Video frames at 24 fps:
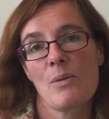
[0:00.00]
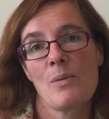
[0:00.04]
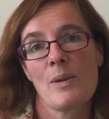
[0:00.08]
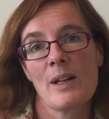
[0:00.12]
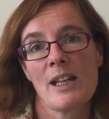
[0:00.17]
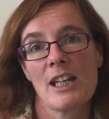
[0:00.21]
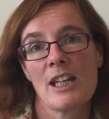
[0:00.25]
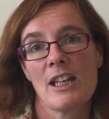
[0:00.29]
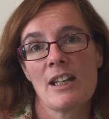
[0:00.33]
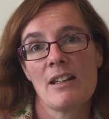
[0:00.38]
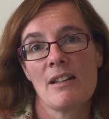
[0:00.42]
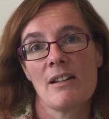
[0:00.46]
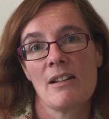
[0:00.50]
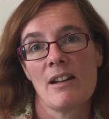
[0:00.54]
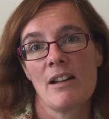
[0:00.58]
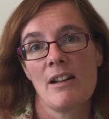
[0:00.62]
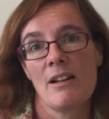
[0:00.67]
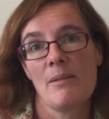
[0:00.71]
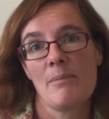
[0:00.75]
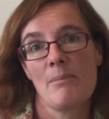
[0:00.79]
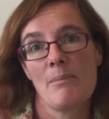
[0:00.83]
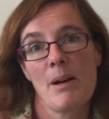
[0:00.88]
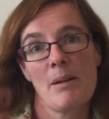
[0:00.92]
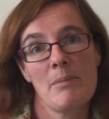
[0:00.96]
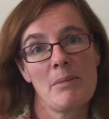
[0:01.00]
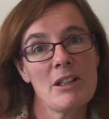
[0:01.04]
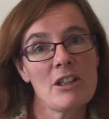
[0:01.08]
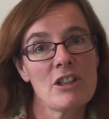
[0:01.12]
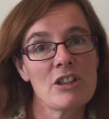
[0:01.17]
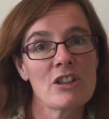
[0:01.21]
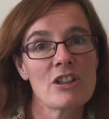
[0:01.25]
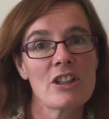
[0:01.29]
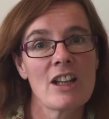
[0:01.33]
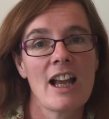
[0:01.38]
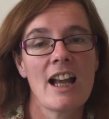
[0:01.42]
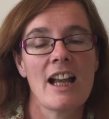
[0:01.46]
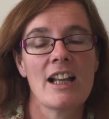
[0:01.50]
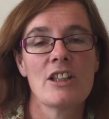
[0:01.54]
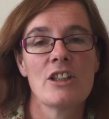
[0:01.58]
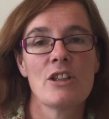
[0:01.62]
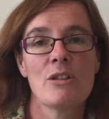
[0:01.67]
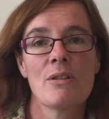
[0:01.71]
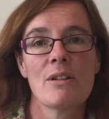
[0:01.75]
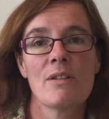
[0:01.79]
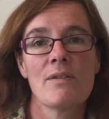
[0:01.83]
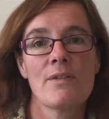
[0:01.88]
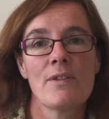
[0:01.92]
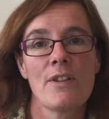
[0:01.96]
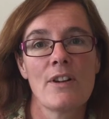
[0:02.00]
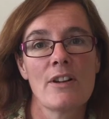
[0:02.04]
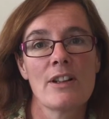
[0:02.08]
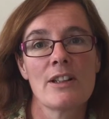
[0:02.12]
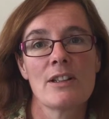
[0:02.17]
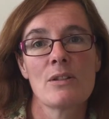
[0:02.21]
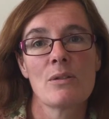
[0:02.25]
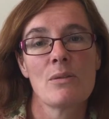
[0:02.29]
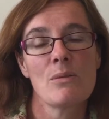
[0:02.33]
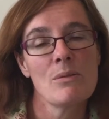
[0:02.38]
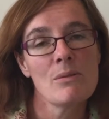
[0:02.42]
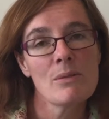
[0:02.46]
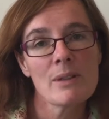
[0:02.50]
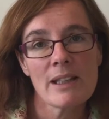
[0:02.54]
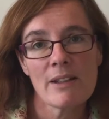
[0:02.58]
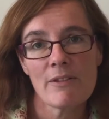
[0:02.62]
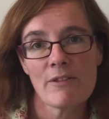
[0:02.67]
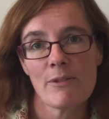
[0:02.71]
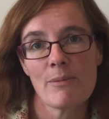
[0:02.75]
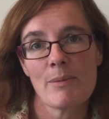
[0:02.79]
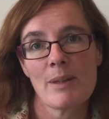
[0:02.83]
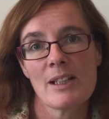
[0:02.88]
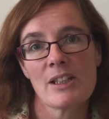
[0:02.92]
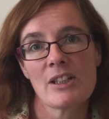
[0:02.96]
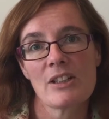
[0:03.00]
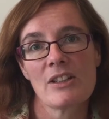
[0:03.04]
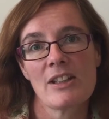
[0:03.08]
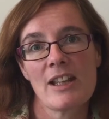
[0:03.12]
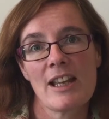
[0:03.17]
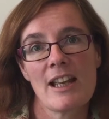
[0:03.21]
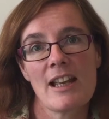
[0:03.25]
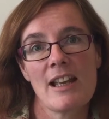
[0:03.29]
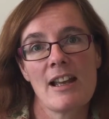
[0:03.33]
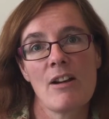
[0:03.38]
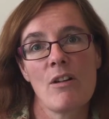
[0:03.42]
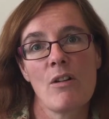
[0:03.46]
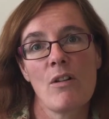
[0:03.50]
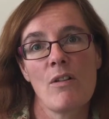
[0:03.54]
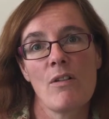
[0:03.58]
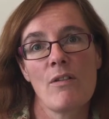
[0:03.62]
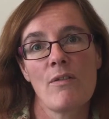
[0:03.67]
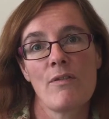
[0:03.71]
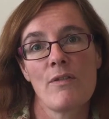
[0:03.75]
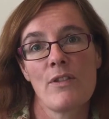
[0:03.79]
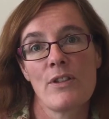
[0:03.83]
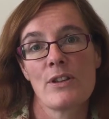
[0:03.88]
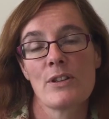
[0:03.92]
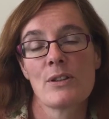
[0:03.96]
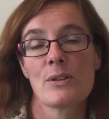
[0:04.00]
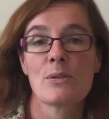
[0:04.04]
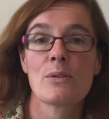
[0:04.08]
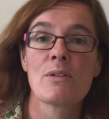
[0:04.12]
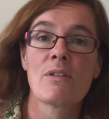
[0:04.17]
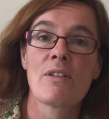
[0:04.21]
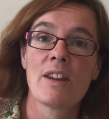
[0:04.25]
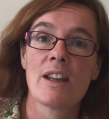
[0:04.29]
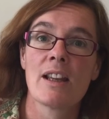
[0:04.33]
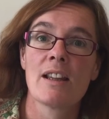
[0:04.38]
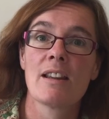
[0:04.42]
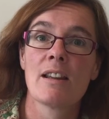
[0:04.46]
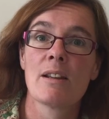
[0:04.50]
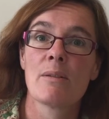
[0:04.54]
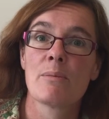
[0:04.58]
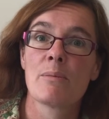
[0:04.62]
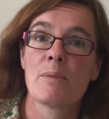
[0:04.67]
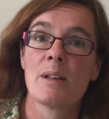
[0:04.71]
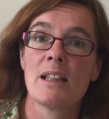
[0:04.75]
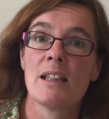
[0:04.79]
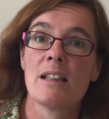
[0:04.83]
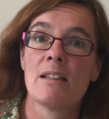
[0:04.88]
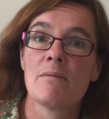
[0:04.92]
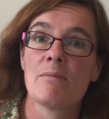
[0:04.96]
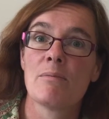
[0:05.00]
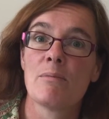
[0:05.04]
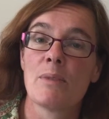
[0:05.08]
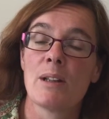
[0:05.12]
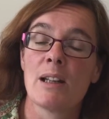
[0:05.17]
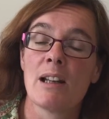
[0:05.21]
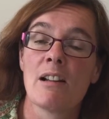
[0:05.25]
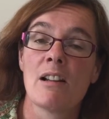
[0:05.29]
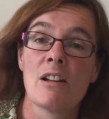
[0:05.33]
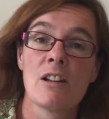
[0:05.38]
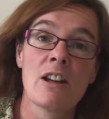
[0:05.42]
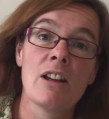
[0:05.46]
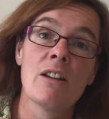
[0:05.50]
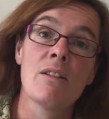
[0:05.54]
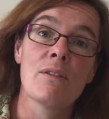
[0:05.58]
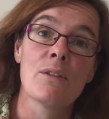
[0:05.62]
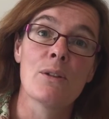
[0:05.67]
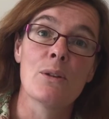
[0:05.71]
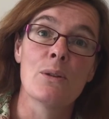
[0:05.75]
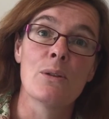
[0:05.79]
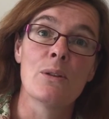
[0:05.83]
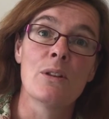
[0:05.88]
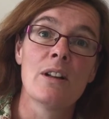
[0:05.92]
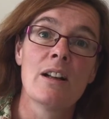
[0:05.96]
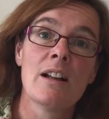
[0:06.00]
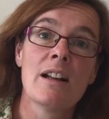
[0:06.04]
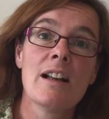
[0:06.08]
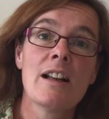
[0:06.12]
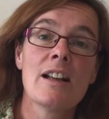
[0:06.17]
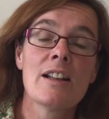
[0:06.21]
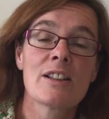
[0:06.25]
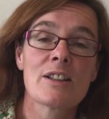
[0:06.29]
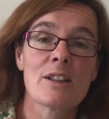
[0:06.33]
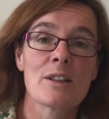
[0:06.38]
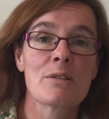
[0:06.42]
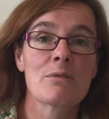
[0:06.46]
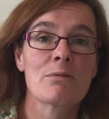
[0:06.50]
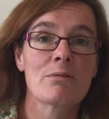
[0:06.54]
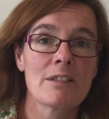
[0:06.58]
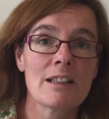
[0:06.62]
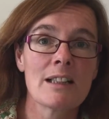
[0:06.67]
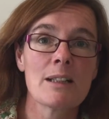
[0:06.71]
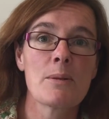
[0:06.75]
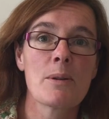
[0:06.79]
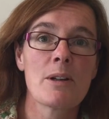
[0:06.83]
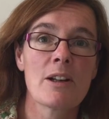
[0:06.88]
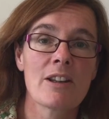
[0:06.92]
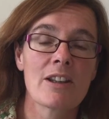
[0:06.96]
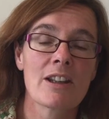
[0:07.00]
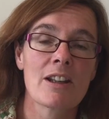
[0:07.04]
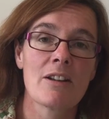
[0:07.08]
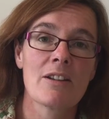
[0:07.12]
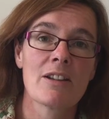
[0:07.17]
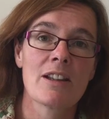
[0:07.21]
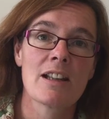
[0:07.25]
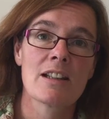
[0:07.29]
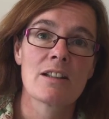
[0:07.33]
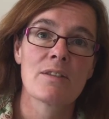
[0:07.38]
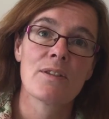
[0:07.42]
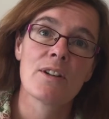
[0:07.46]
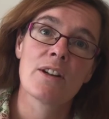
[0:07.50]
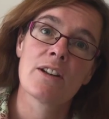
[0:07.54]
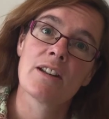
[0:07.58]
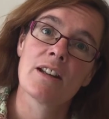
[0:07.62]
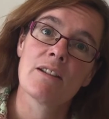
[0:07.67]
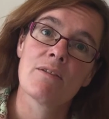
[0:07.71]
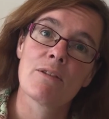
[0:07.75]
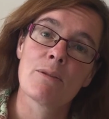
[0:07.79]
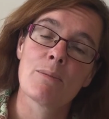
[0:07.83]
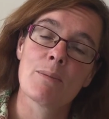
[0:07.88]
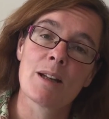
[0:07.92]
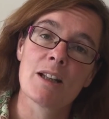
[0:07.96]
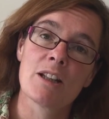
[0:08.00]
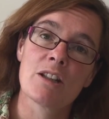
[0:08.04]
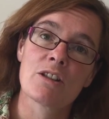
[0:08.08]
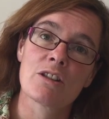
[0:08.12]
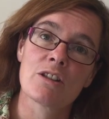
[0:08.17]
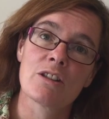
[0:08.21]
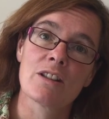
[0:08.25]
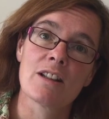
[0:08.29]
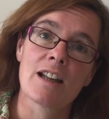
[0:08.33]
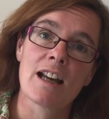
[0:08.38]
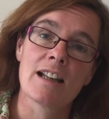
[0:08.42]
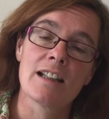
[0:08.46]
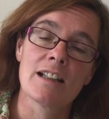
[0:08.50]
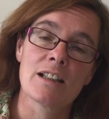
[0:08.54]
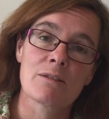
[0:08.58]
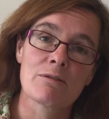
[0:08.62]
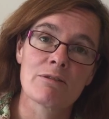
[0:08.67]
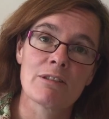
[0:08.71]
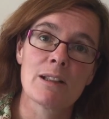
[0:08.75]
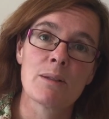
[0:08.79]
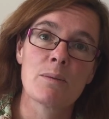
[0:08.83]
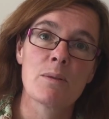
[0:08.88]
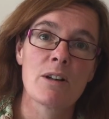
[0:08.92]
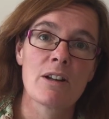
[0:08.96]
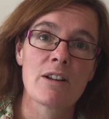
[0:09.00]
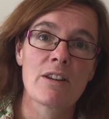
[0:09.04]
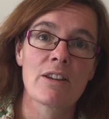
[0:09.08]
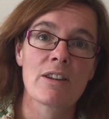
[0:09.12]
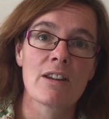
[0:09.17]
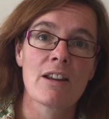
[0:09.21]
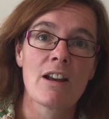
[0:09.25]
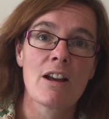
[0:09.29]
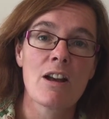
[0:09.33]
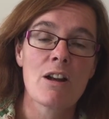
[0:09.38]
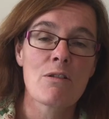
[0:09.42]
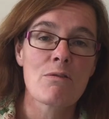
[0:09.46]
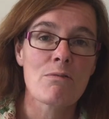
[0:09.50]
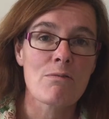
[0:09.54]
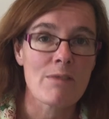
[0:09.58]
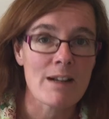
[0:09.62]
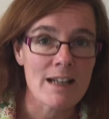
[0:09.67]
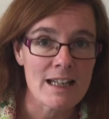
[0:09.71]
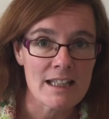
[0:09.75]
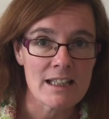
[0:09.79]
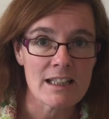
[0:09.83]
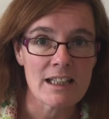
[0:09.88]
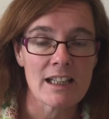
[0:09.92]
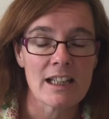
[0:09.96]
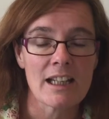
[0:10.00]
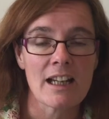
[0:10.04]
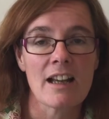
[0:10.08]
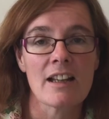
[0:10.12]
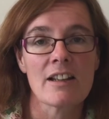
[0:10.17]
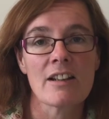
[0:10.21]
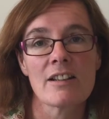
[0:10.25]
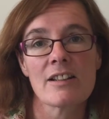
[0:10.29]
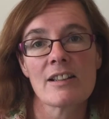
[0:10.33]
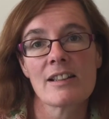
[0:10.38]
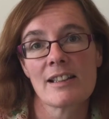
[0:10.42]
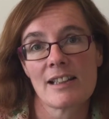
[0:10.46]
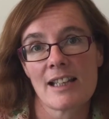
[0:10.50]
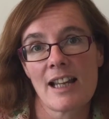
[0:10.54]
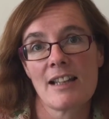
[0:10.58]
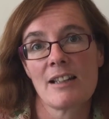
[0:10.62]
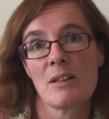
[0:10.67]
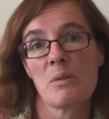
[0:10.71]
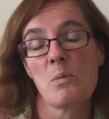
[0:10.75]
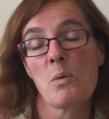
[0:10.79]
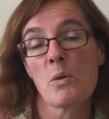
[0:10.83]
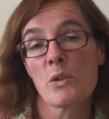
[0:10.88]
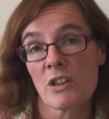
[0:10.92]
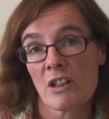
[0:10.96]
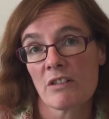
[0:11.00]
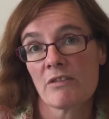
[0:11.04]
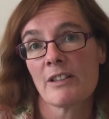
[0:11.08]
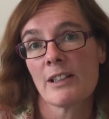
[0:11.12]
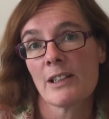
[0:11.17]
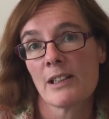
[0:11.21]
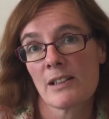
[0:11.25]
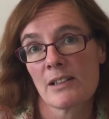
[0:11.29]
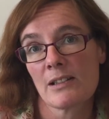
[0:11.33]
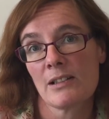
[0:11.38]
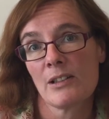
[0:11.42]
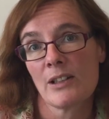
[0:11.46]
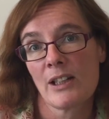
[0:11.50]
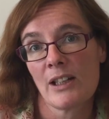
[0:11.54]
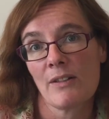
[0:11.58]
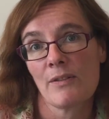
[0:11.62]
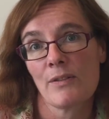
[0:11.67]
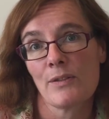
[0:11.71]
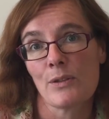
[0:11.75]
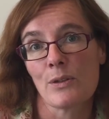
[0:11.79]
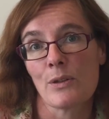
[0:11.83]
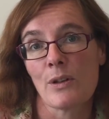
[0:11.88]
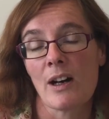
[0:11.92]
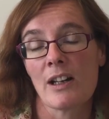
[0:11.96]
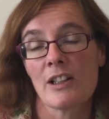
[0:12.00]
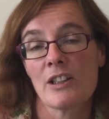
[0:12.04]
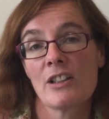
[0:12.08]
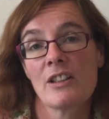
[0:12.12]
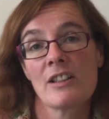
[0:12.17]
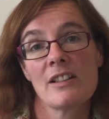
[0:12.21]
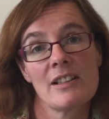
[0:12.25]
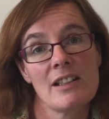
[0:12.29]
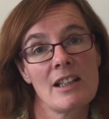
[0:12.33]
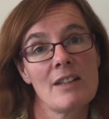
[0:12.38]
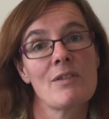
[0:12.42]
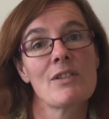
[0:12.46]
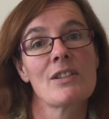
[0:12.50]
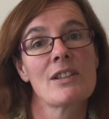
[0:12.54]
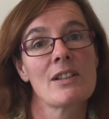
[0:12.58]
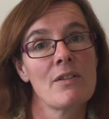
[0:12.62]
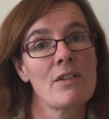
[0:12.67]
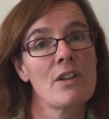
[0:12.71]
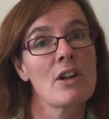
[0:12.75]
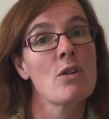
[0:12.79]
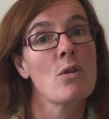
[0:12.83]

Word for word: we um, publish, and you can find all the information there for the sort of thing that we, we are looking for. So it's really worth going there to find the information, and it's really worth reading and understanding what our readers are looking for, and you can save yourself